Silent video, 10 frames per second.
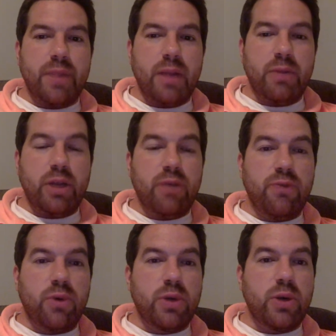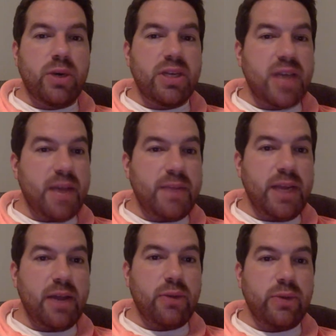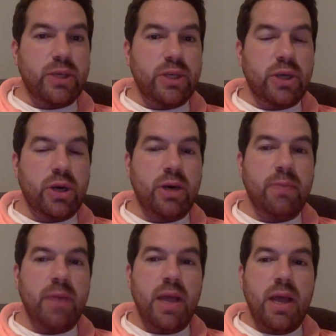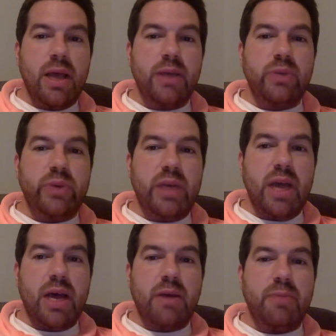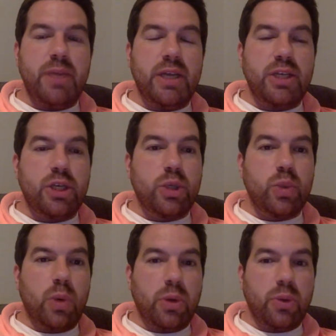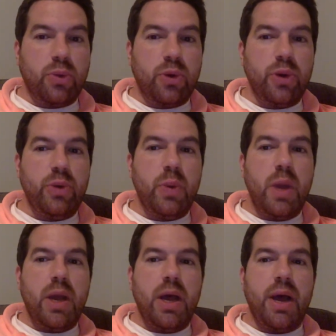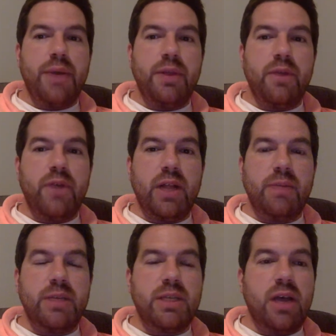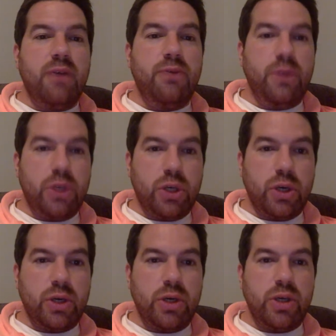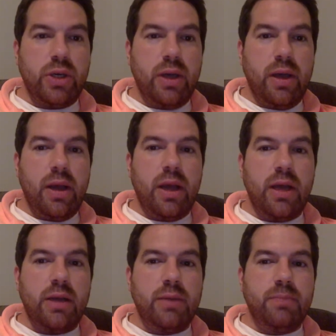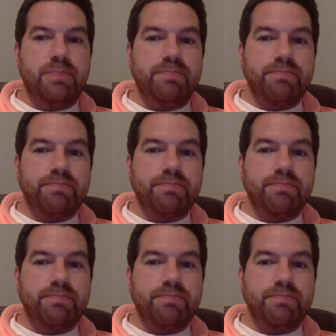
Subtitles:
I'm looking forward to our time together this term as we begin to just walk through the developments of the church from